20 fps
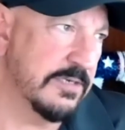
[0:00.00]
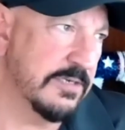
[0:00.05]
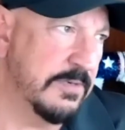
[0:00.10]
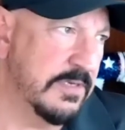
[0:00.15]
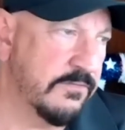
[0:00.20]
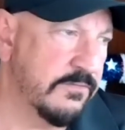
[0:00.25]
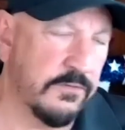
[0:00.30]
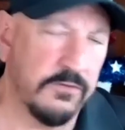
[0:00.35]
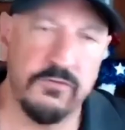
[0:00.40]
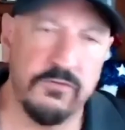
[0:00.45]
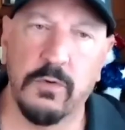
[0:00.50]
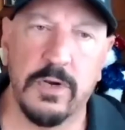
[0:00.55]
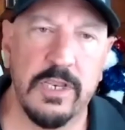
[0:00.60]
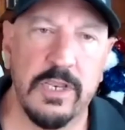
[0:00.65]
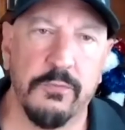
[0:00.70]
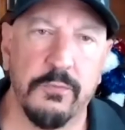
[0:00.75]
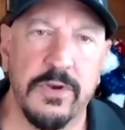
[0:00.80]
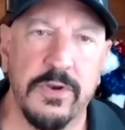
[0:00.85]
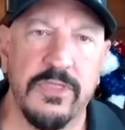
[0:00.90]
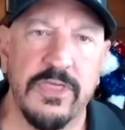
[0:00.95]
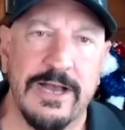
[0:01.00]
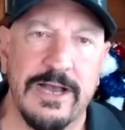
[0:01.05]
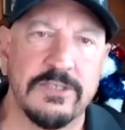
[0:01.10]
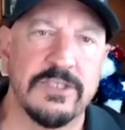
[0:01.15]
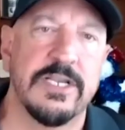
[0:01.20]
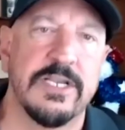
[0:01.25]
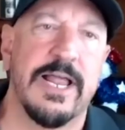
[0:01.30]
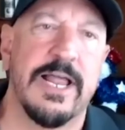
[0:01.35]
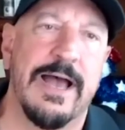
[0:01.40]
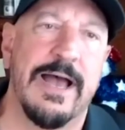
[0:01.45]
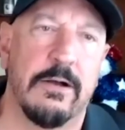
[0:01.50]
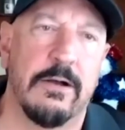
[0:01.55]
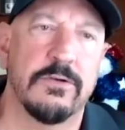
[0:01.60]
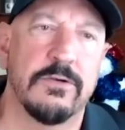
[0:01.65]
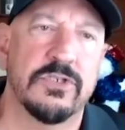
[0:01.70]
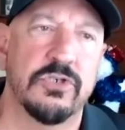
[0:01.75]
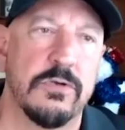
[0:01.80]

it means for 23,000 a house,